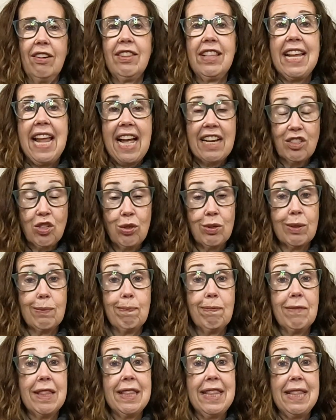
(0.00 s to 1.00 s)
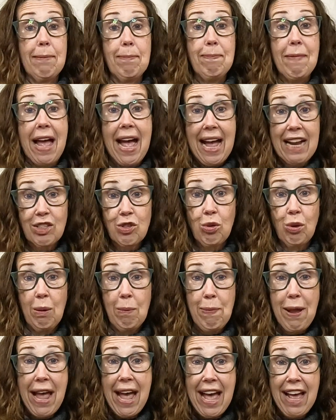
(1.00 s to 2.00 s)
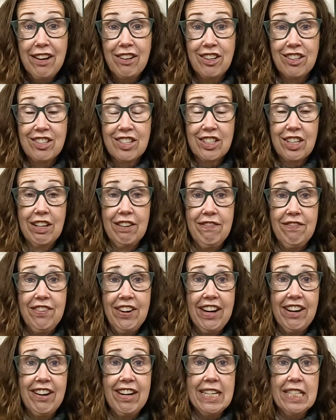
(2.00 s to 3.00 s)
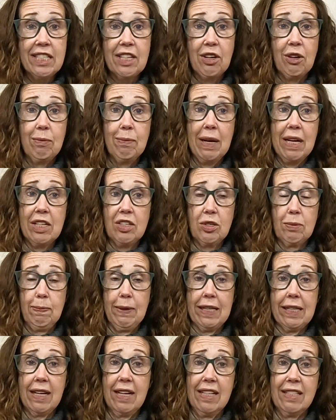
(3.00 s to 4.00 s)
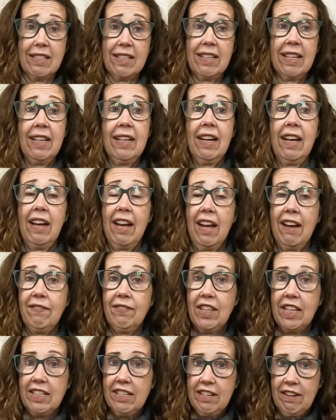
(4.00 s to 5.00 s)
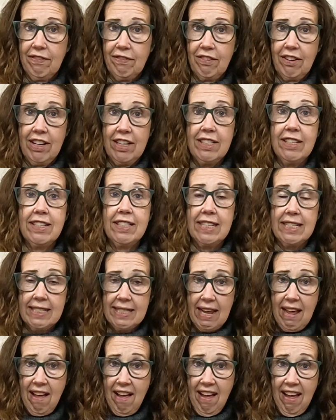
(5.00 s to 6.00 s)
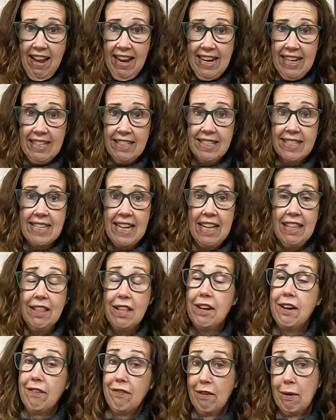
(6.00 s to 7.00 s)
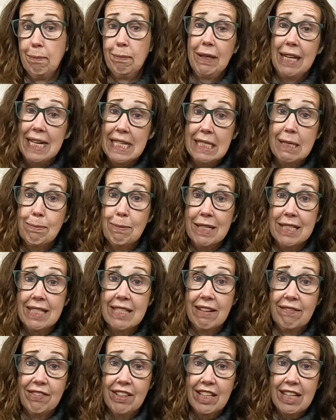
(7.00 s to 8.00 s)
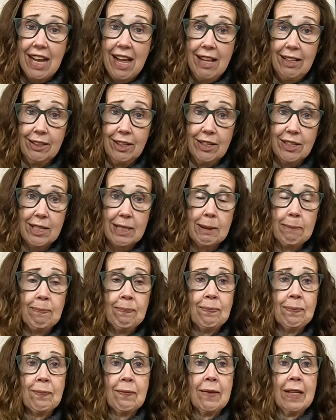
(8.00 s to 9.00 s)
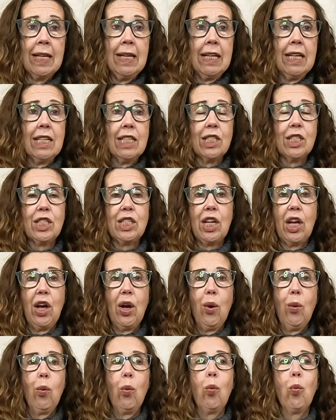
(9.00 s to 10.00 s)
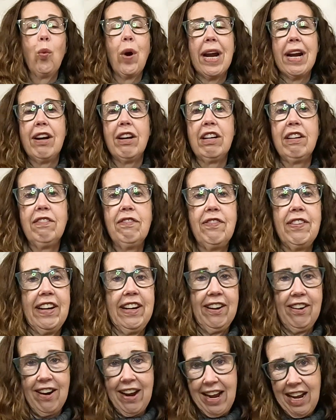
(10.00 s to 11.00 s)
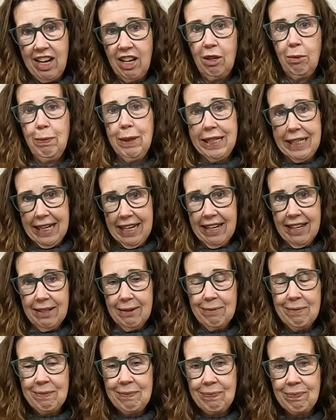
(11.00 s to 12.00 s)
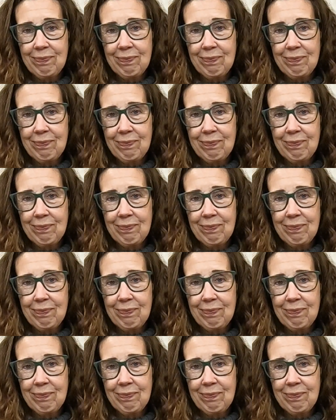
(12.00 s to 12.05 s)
the actual patterns could vary so much because of the different designs and the different placements of the colors. So where did Fair Isle begin?